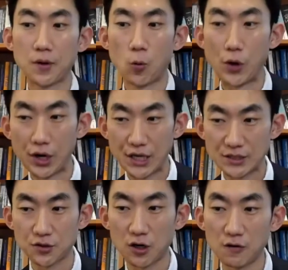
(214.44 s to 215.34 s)
where he
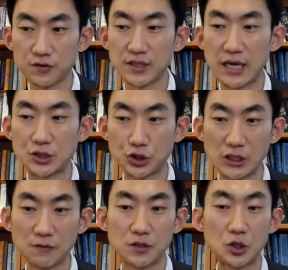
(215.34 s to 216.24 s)
served as
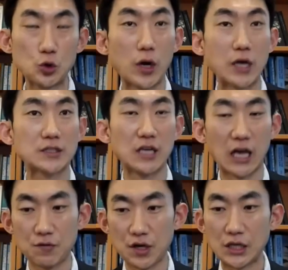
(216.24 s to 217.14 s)
Chief U.S.
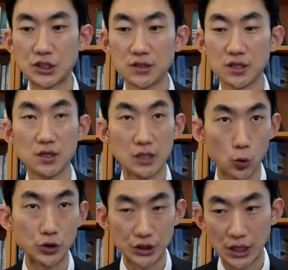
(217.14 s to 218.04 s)
Aviation
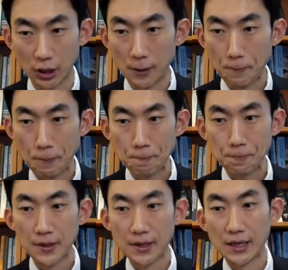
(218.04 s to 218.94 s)
Negotiator.
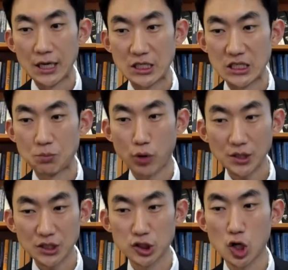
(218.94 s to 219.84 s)
He
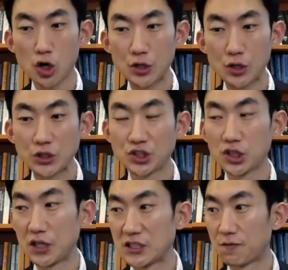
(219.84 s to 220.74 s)
practiced law in
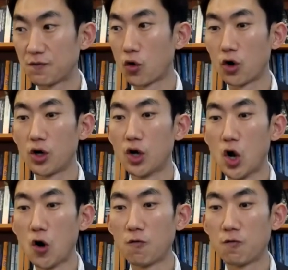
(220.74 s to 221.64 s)
Washington, D.C. for
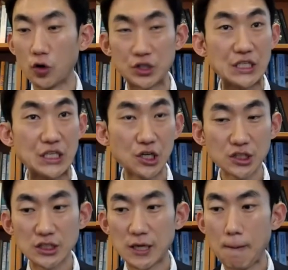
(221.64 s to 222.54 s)
14
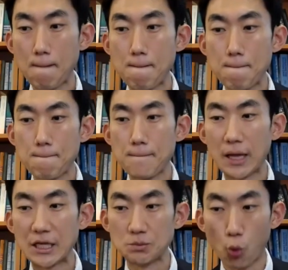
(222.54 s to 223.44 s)
years,
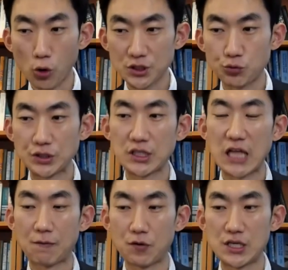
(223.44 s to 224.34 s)
and his most recent
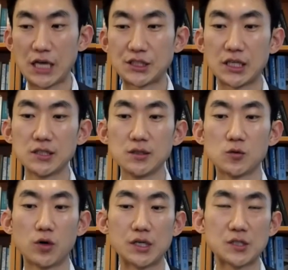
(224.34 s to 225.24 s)
affiliation
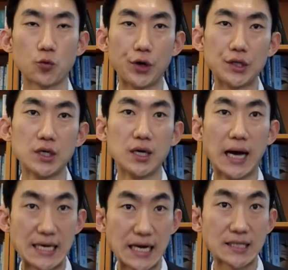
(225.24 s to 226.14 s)
was with
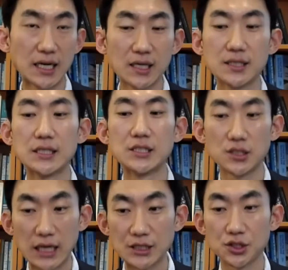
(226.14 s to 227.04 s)
IATA,
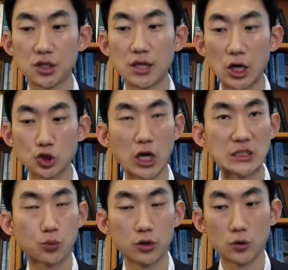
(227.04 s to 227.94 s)
International Air
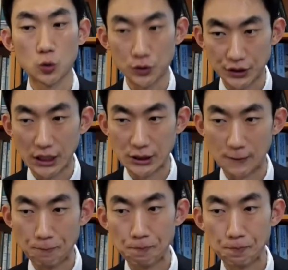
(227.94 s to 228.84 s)
Transport Association,